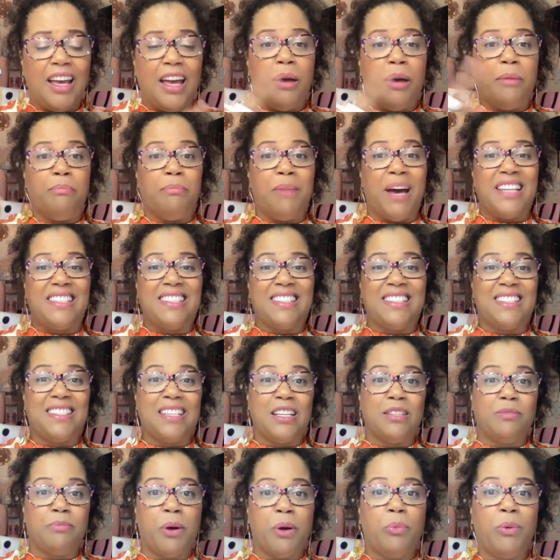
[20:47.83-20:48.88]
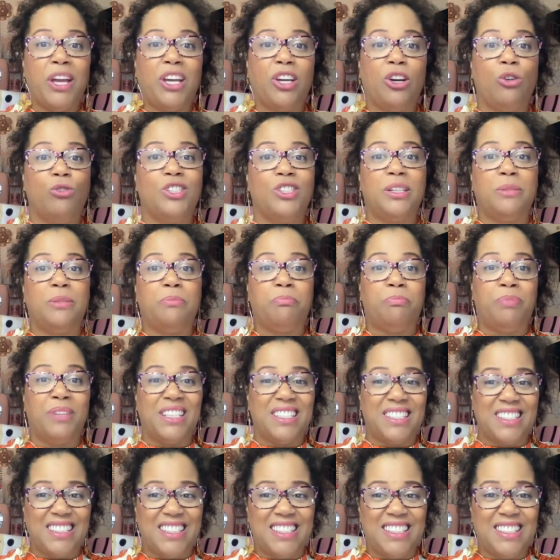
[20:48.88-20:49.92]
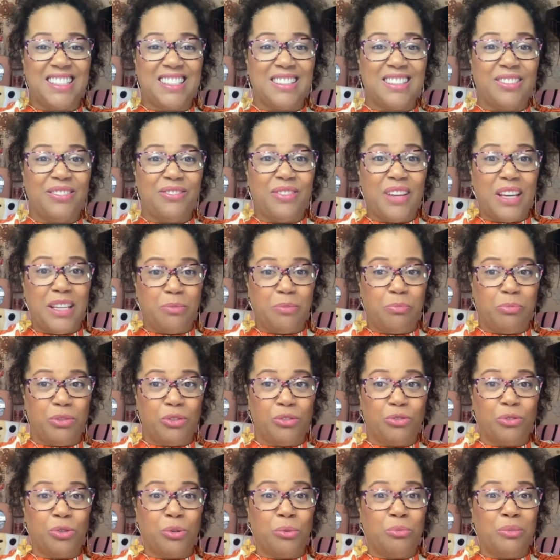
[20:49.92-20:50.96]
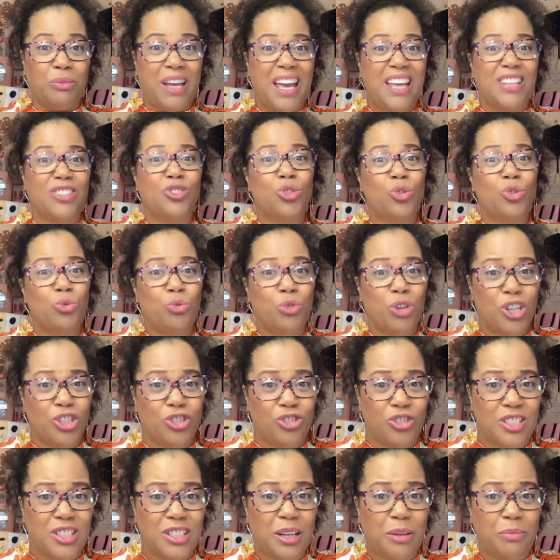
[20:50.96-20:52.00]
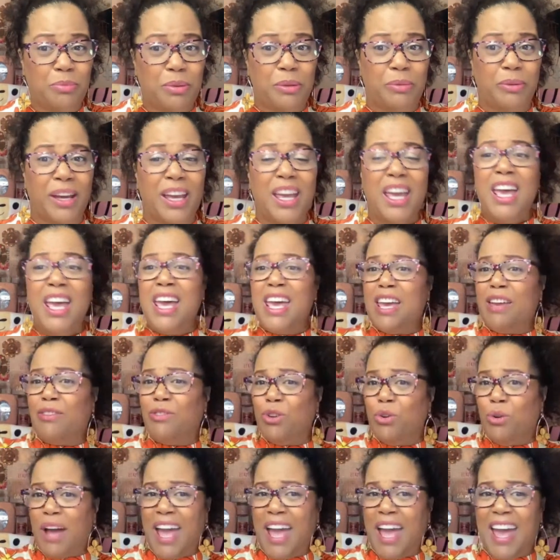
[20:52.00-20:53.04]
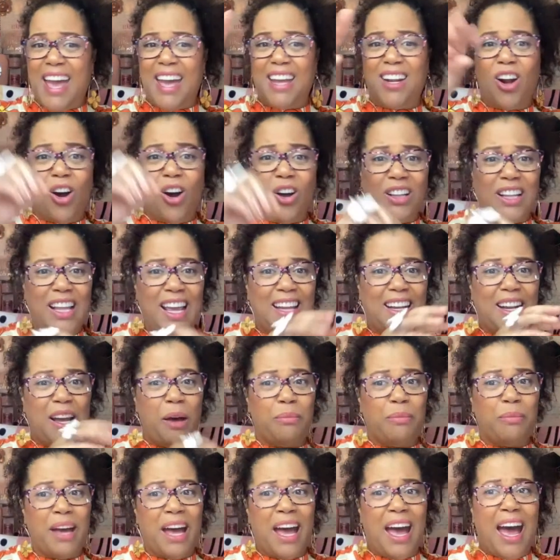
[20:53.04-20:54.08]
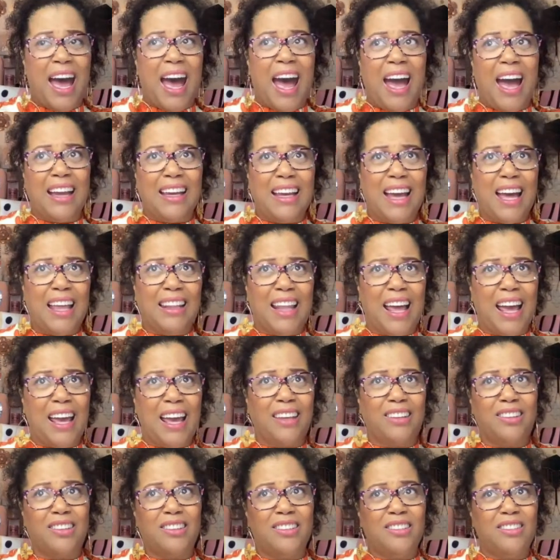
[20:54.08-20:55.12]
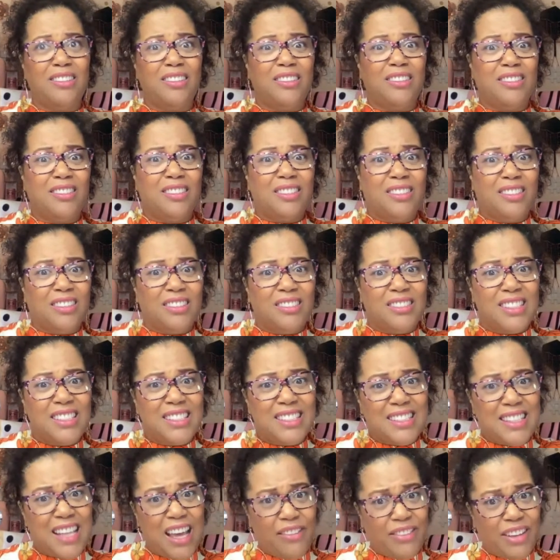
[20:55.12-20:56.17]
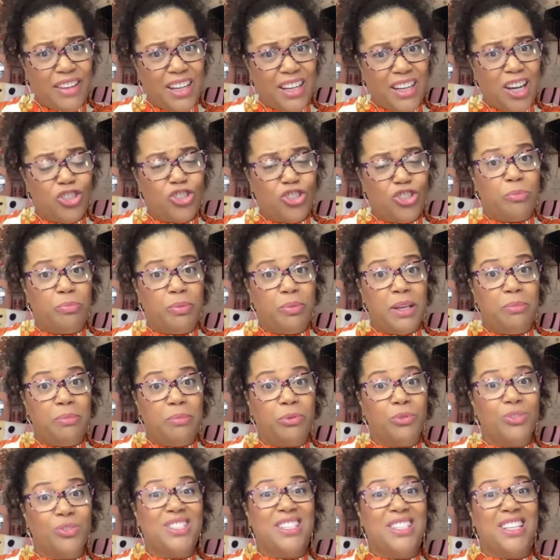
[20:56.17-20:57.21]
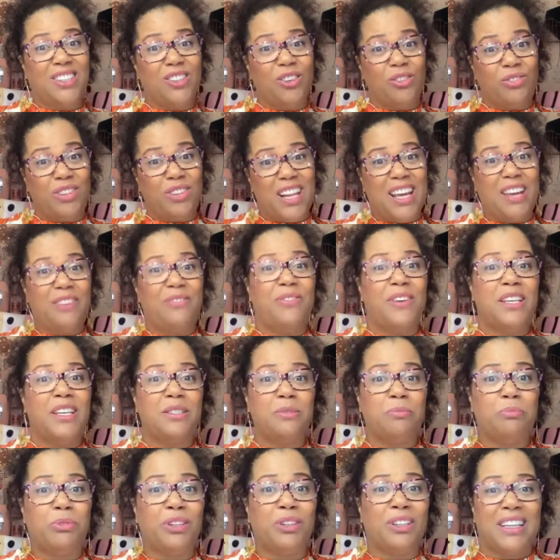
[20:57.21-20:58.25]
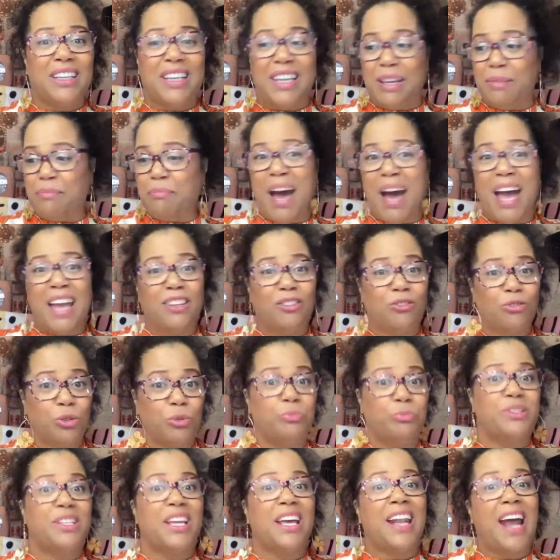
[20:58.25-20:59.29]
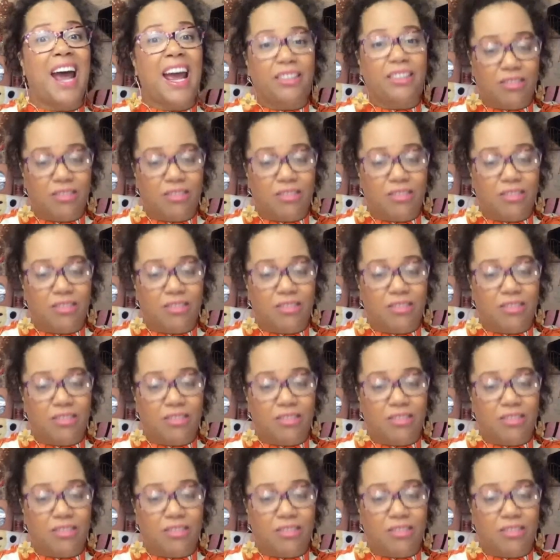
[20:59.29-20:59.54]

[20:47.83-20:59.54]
My Success My Way Coaching Business Facebook group has 200 and some people. If you add all that up, I got like 700 people sitting over there in Facebook in my groups that I